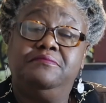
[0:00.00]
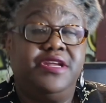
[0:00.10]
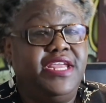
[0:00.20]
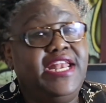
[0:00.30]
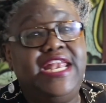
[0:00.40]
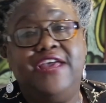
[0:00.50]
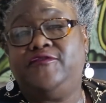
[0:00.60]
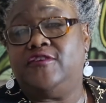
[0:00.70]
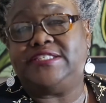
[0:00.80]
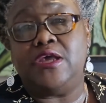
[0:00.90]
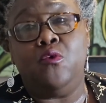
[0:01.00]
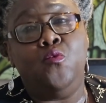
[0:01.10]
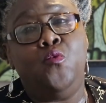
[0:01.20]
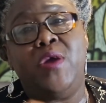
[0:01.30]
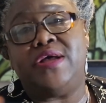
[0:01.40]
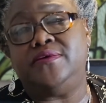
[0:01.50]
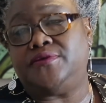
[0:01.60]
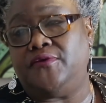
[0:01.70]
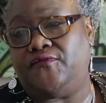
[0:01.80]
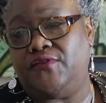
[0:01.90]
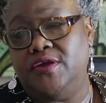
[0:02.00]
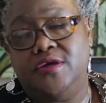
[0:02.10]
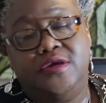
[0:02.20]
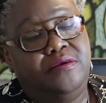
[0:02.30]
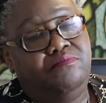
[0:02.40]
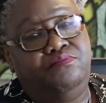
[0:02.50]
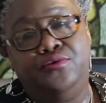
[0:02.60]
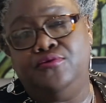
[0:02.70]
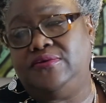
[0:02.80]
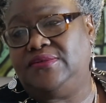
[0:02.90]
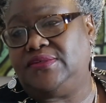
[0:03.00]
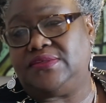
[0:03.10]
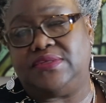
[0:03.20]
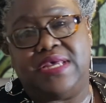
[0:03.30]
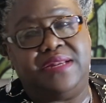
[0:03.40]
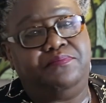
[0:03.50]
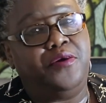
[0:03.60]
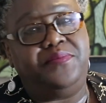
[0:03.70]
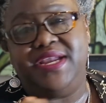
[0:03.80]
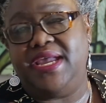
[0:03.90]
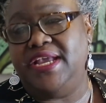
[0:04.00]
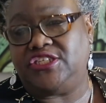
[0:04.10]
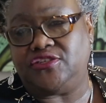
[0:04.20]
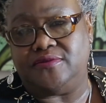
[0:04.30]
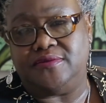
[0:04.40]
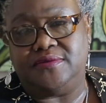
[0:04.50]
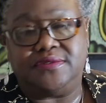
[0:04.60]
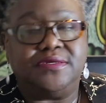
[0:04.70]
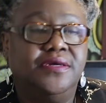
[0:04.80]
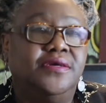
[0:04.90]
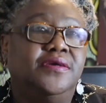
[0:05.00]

But he left us a wealth of books and publications.